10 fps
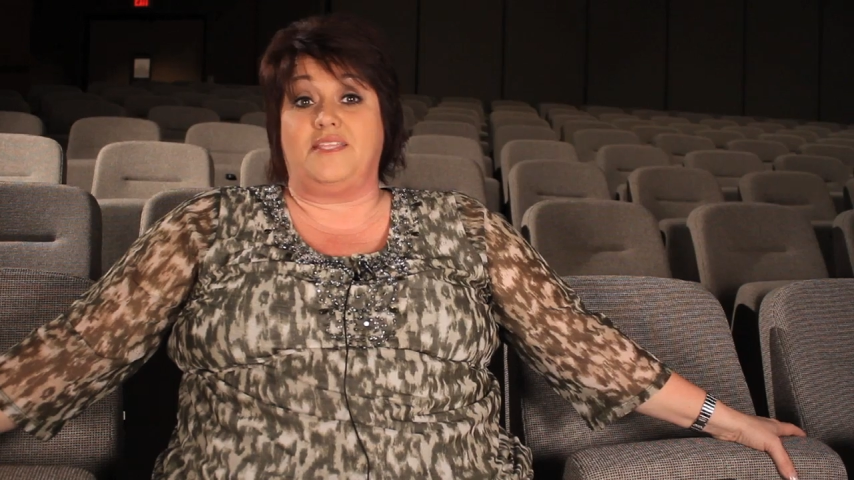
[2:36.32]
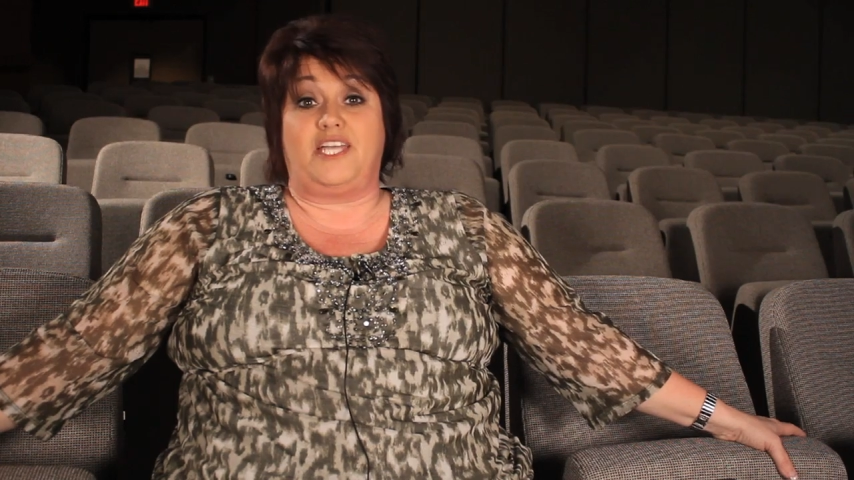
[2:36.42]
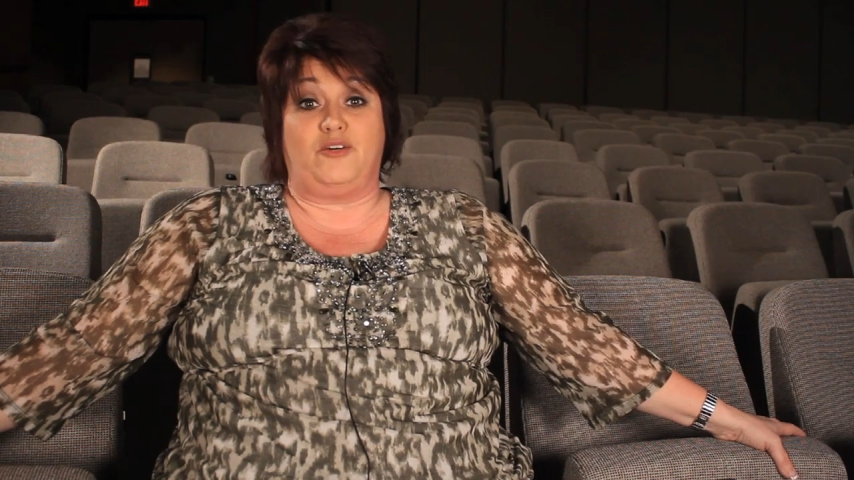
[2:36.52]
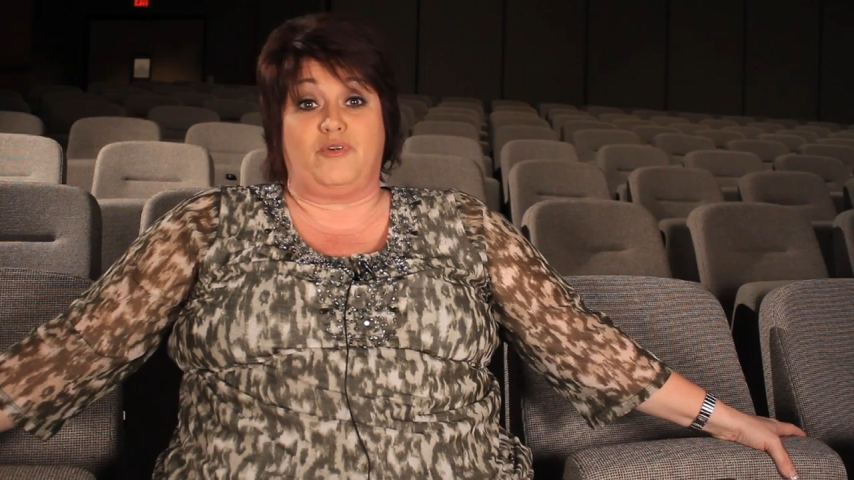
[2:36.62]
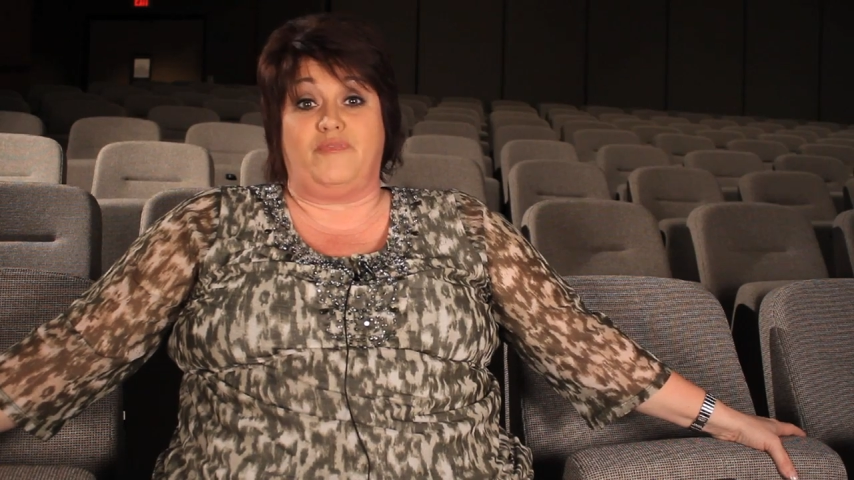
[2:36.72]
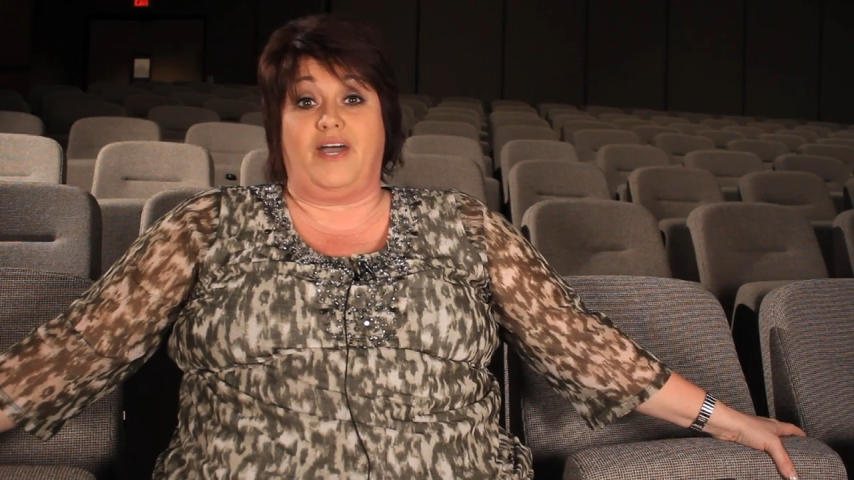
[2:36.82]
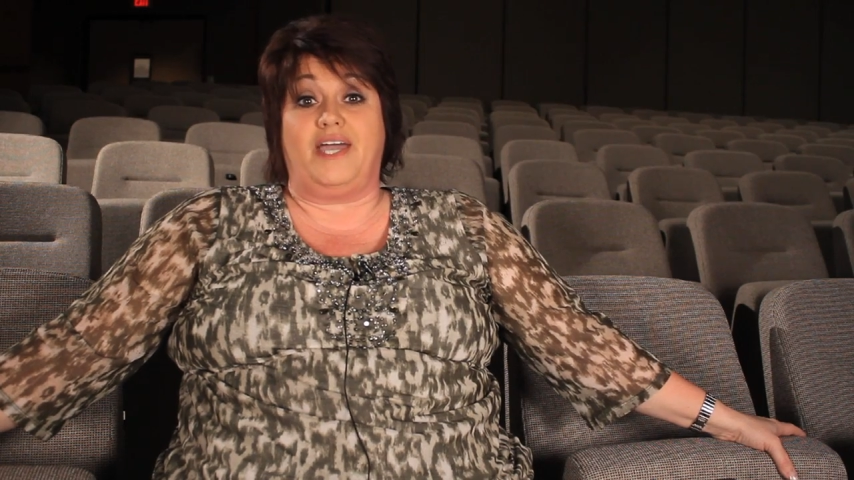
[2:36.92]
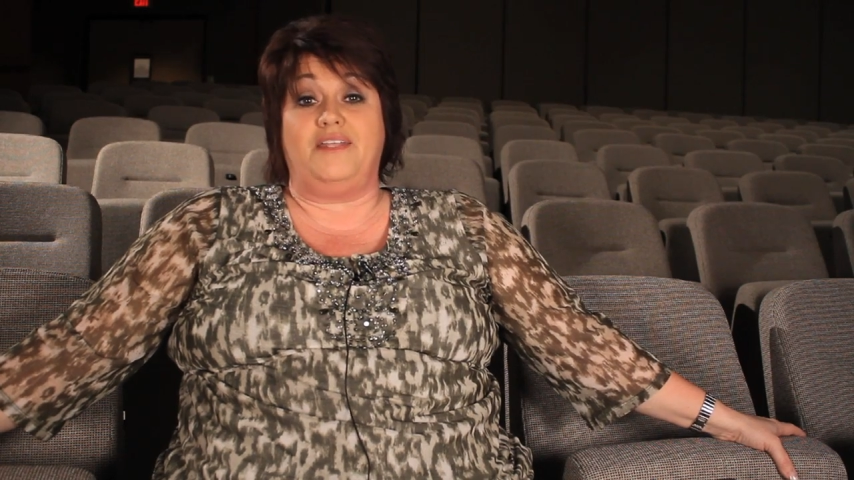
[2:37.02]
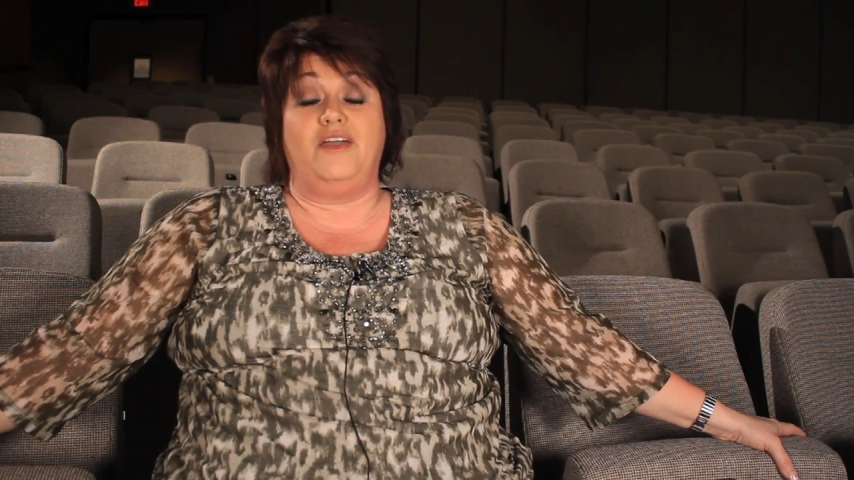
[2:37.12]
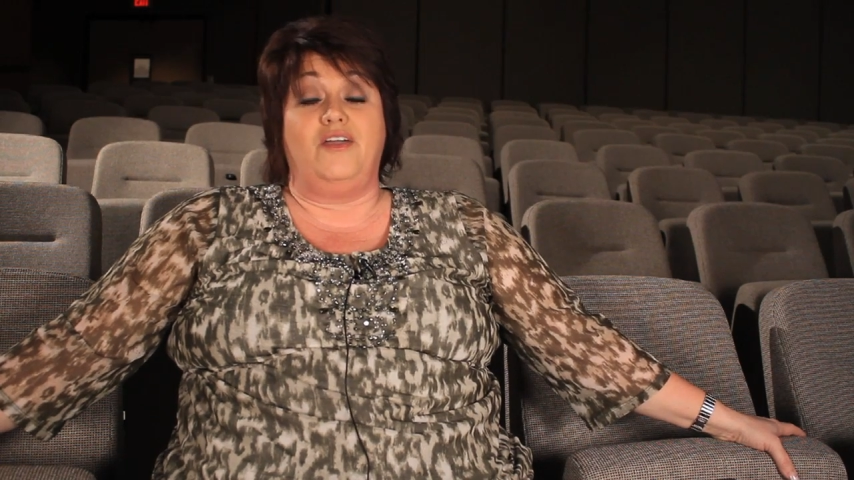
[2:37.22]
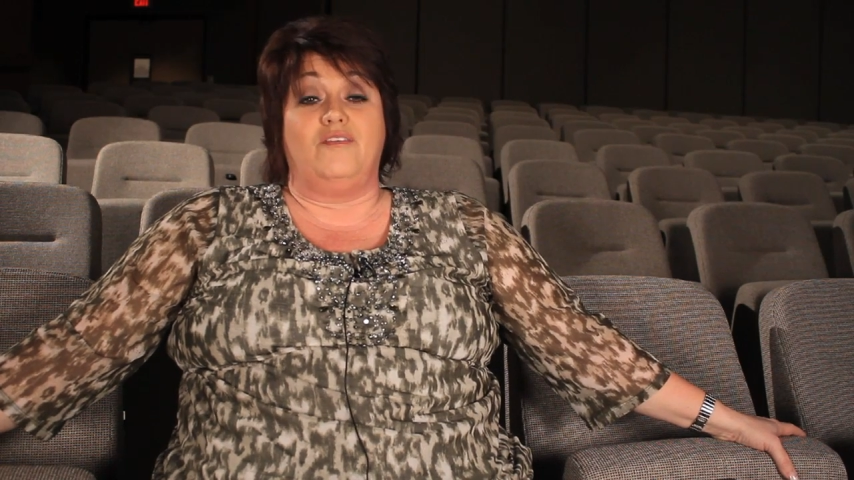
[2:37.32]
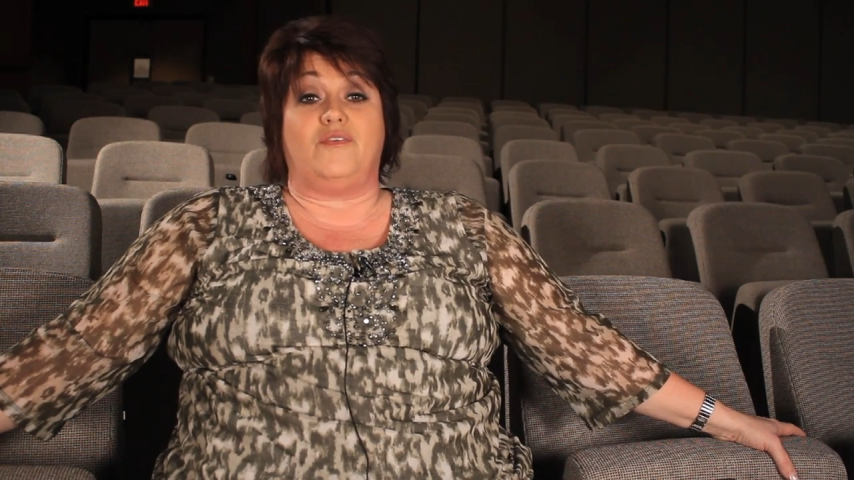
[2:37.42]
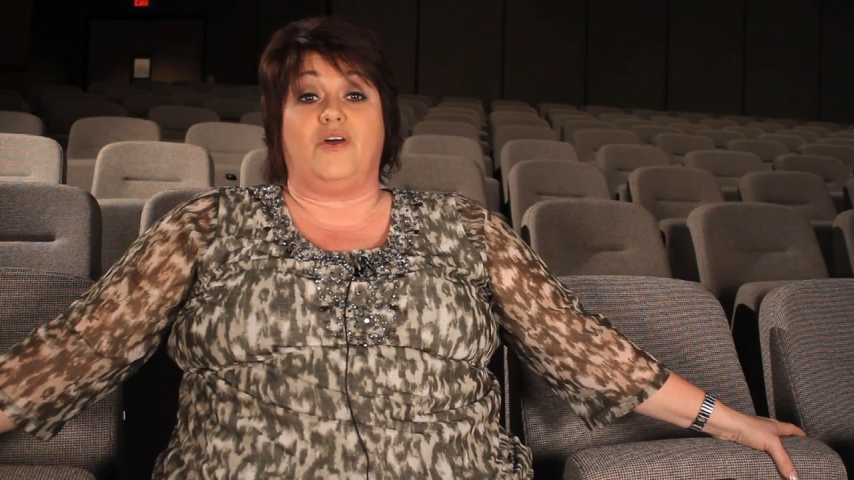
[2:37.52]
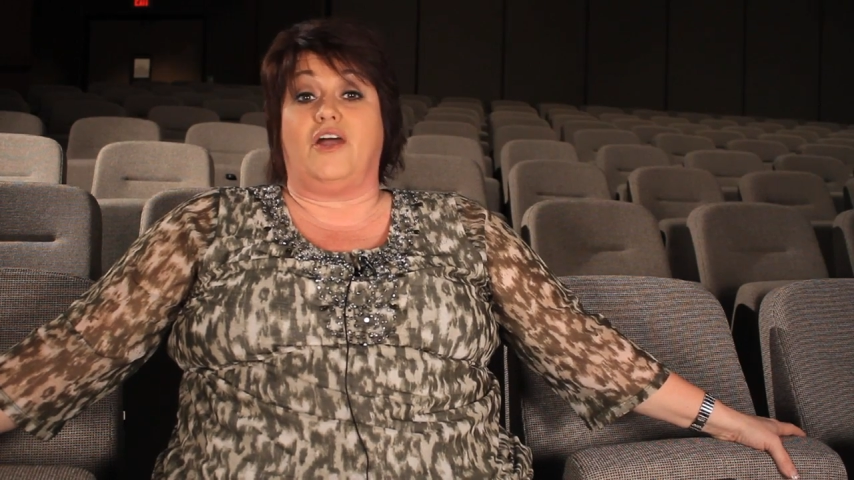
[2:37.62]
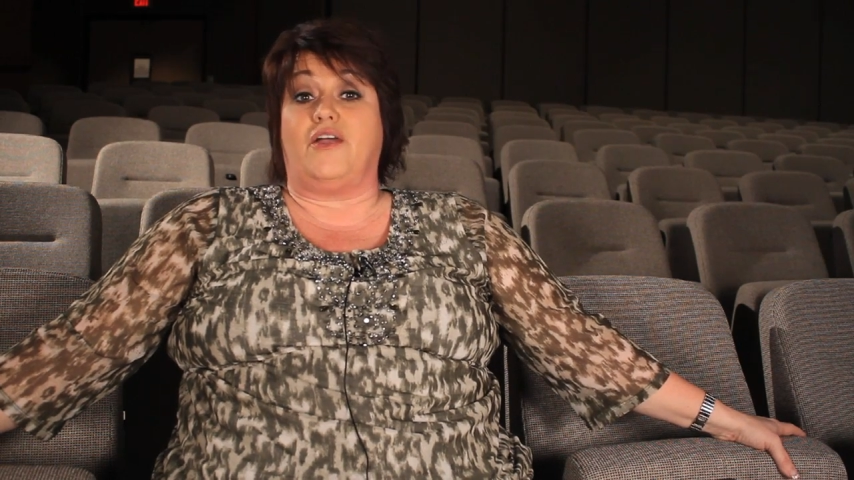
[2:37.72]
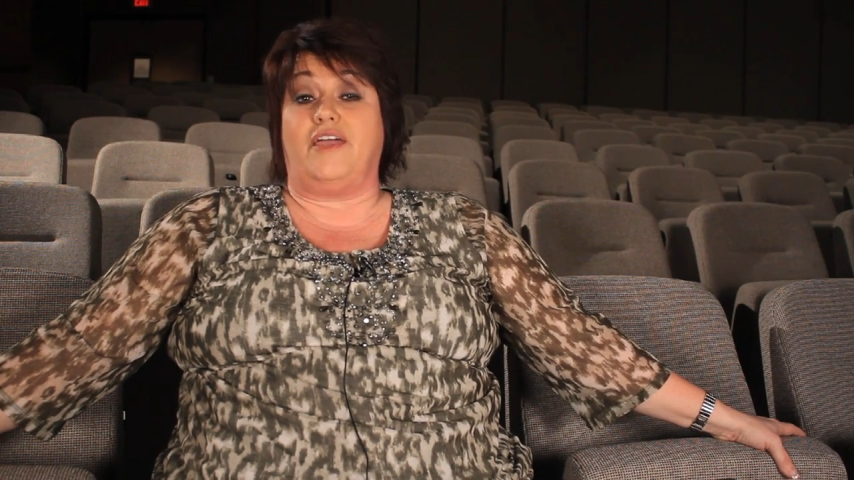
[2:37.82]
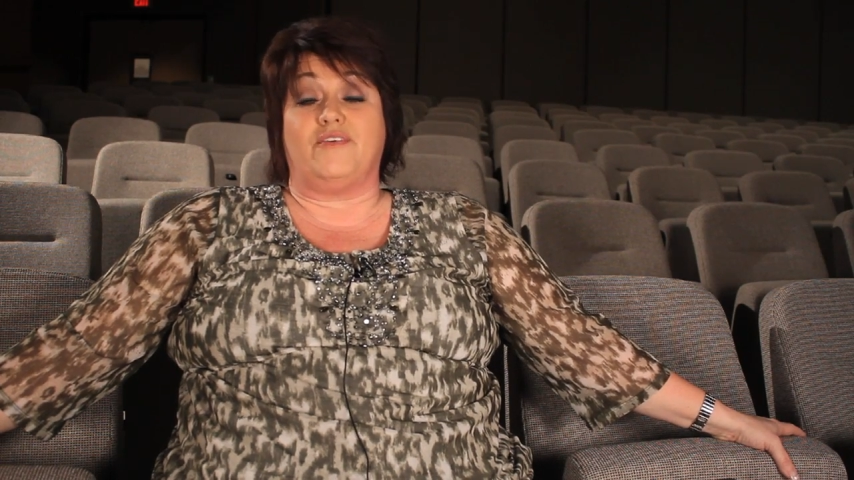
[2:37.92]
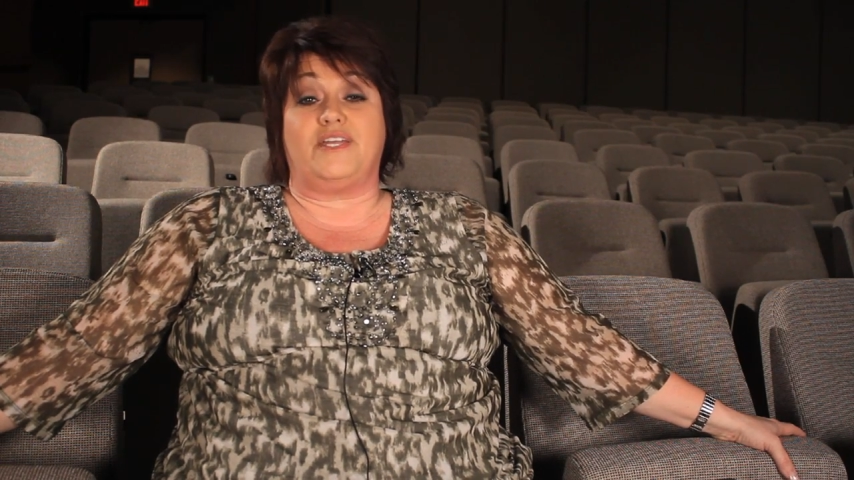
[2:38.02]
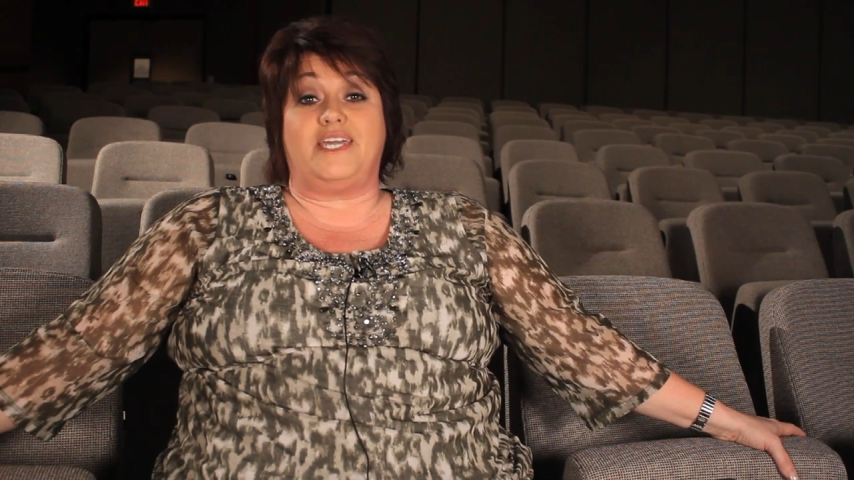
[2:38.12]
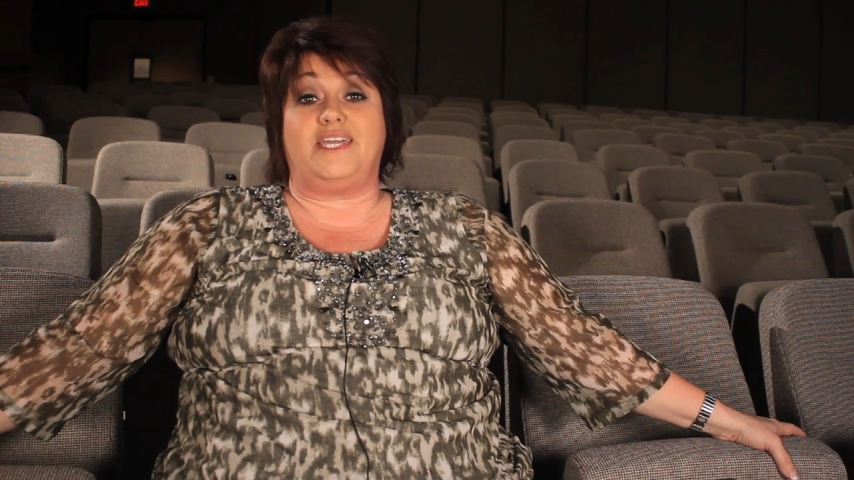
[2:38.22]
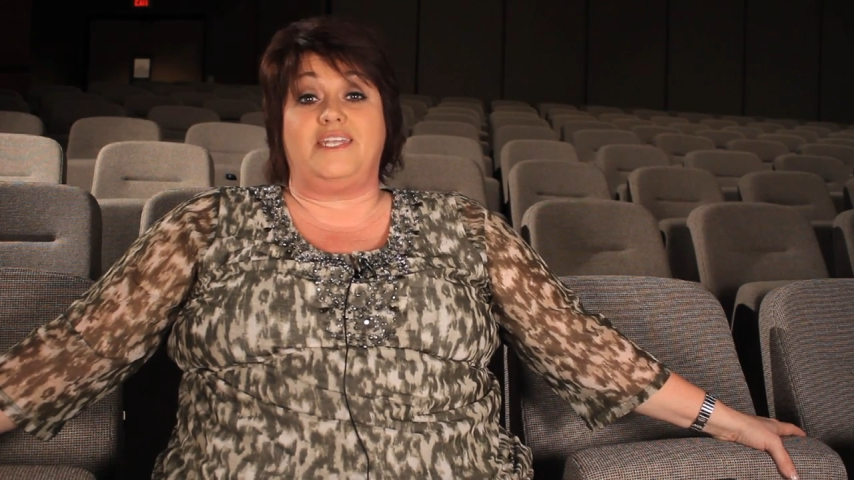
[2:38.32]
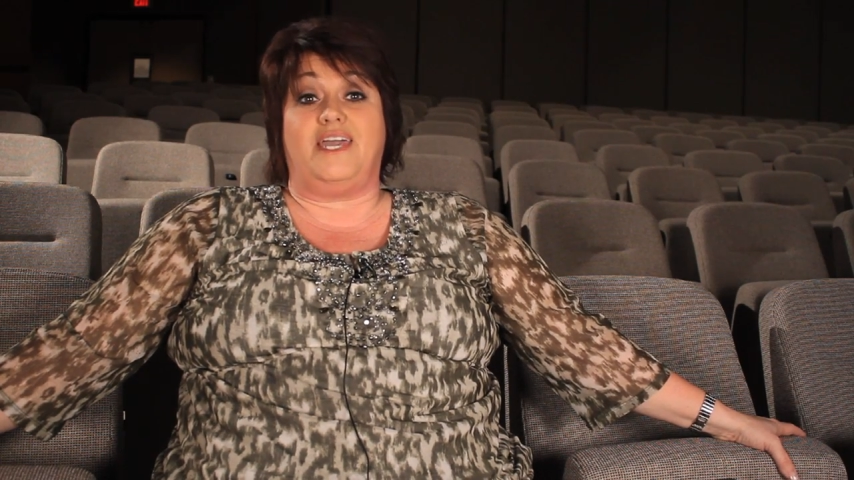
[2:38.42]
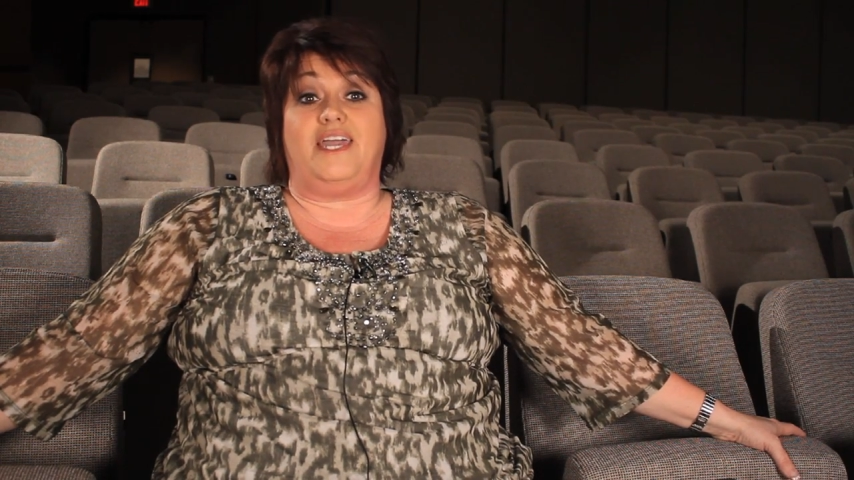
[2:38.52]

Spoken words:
that He'll provide for our every need